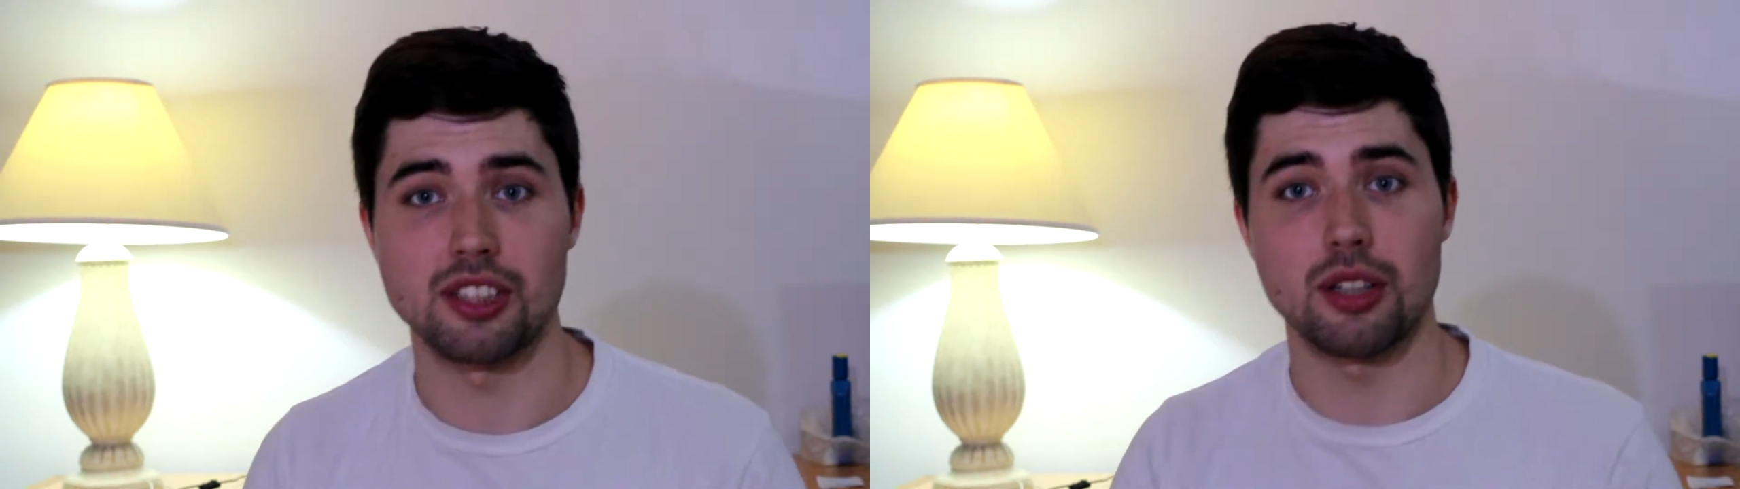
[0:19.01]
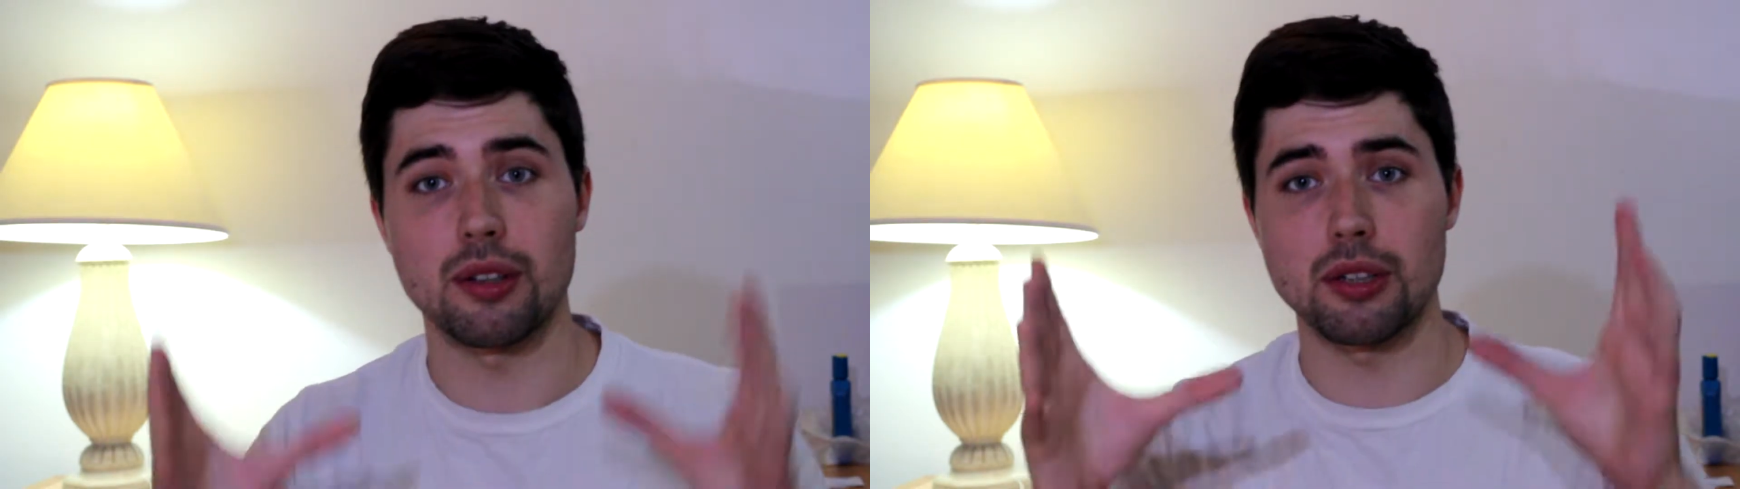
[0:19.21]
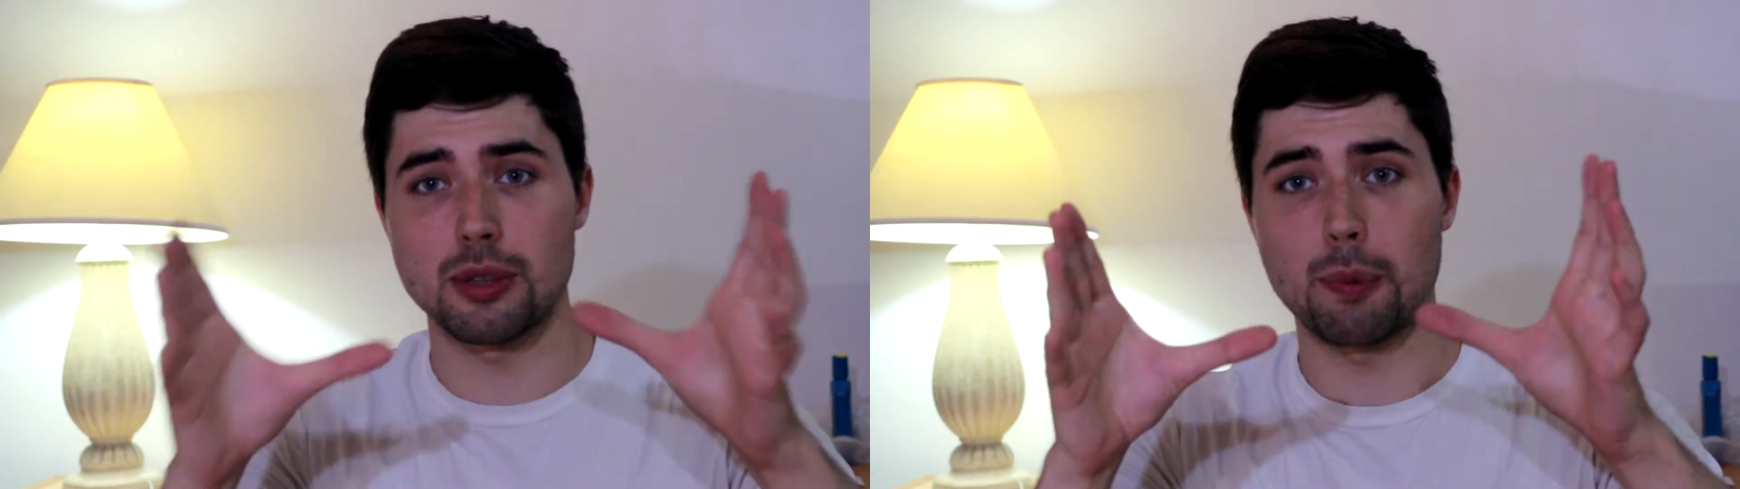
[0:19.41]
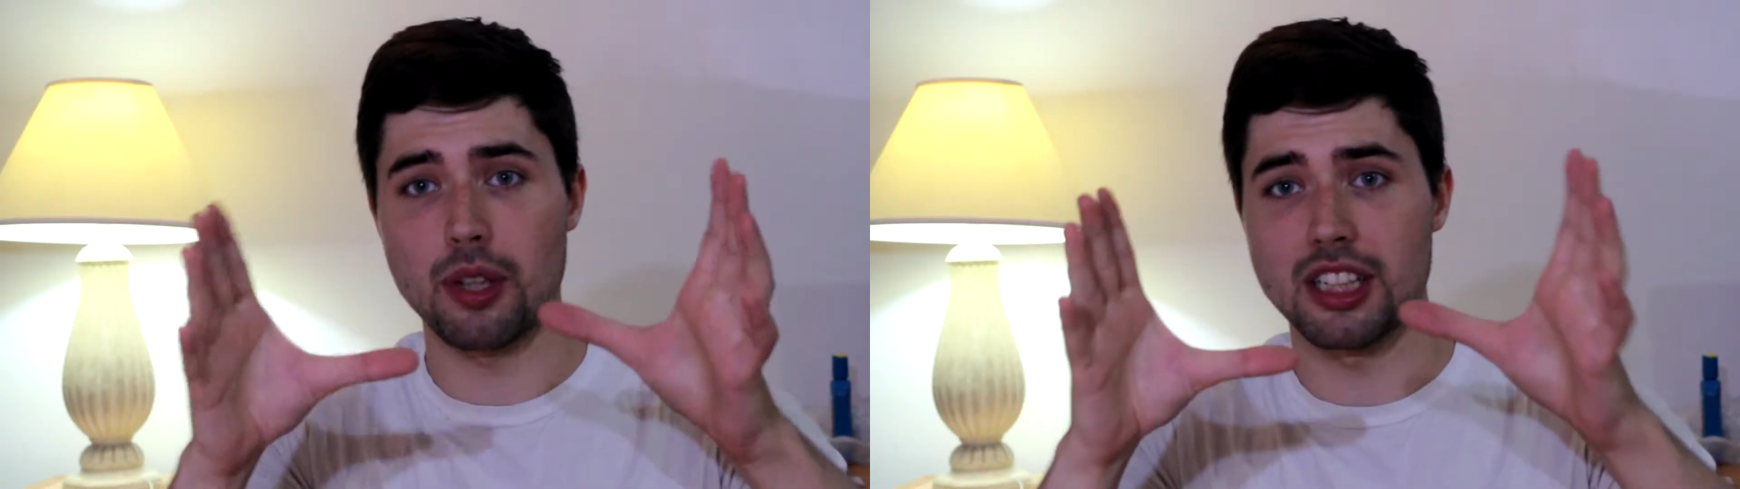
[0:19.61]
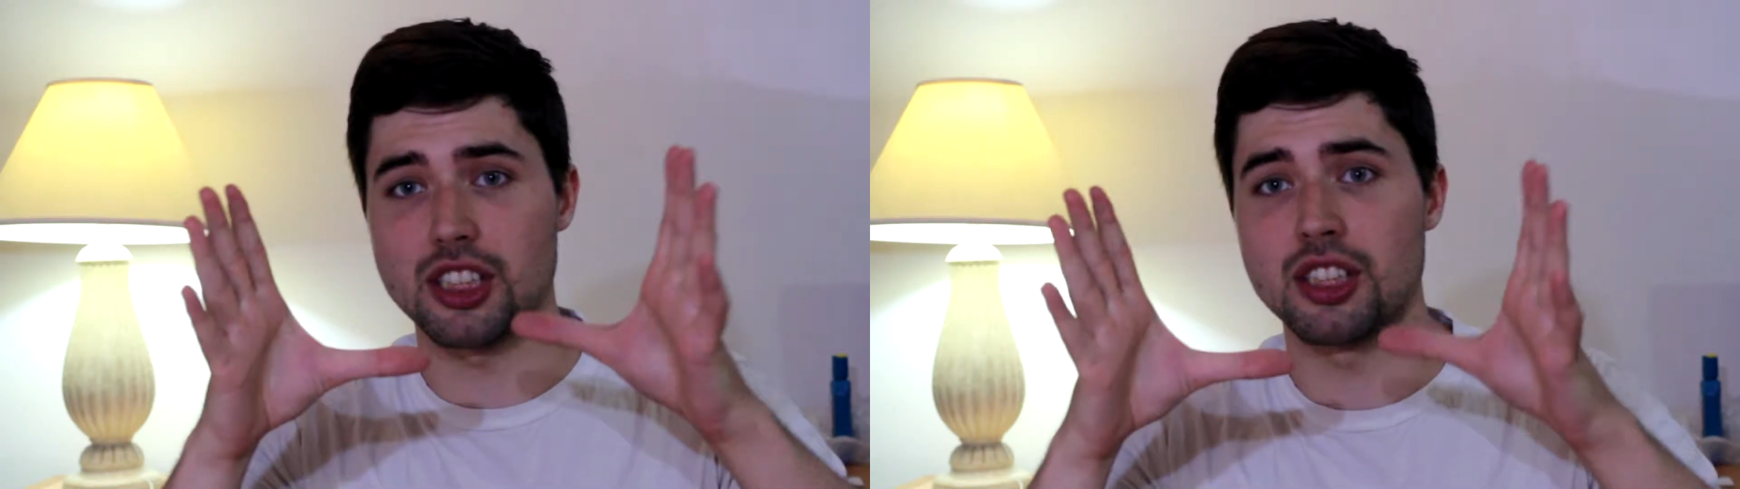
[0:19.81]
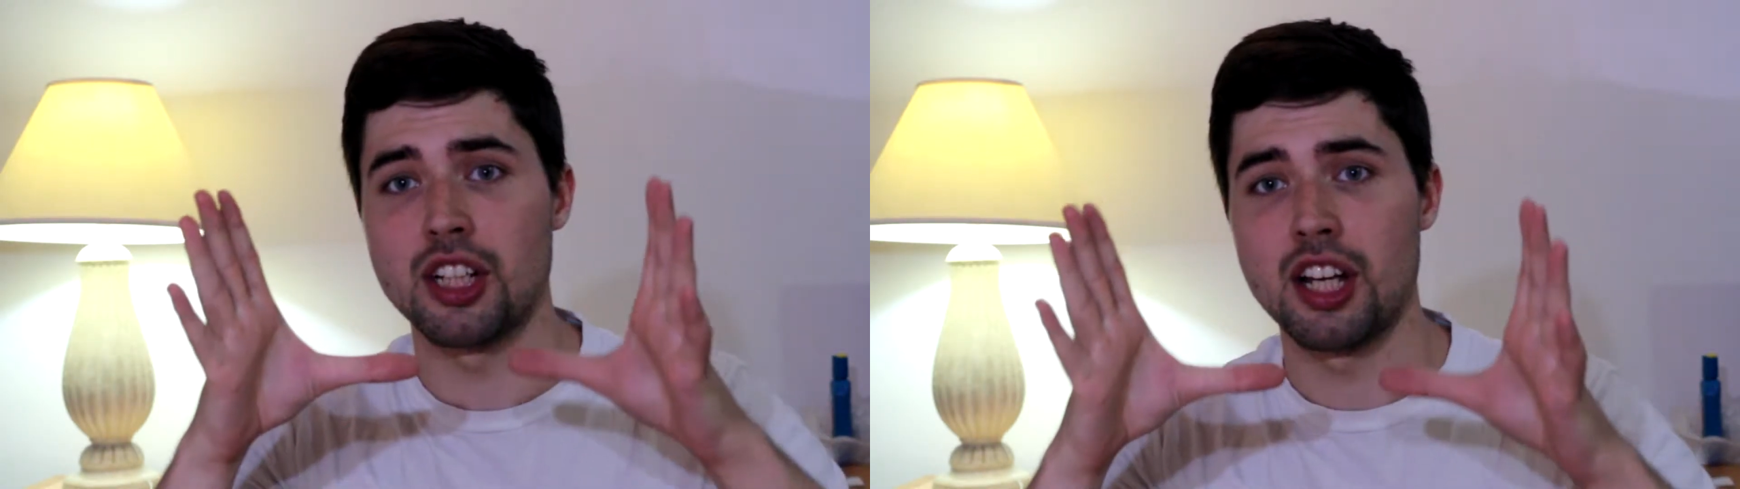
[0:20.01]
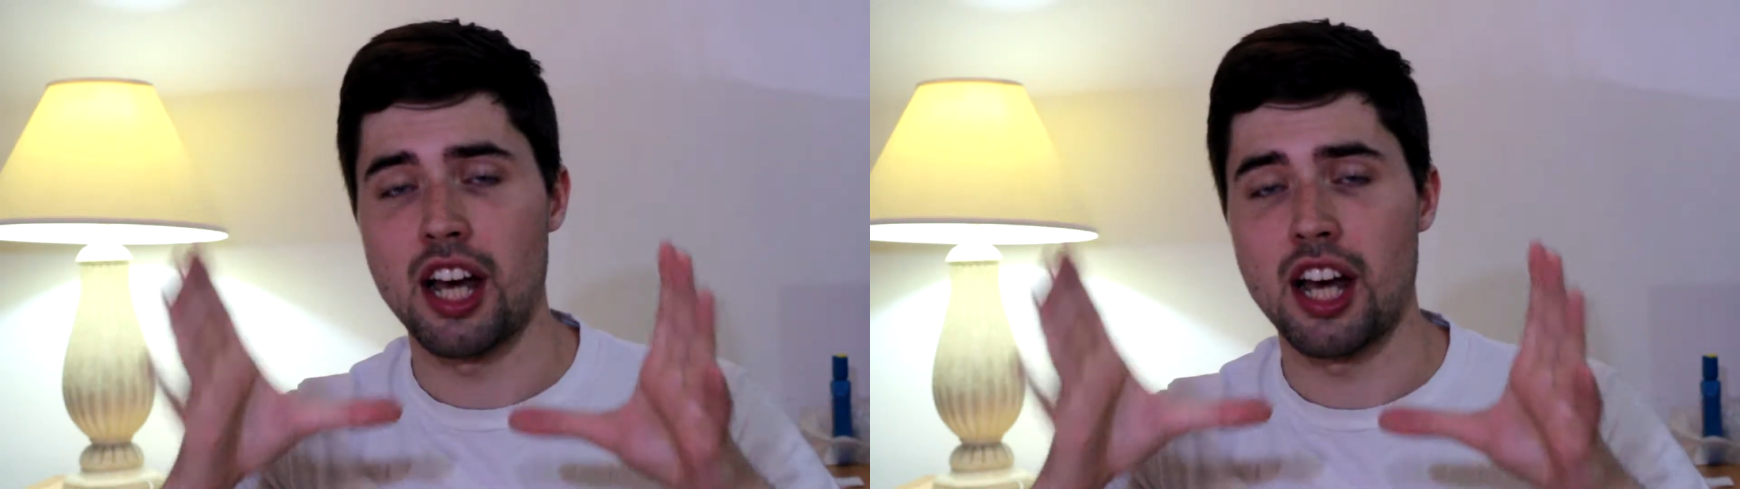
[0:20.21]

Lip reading: So I'm going to put this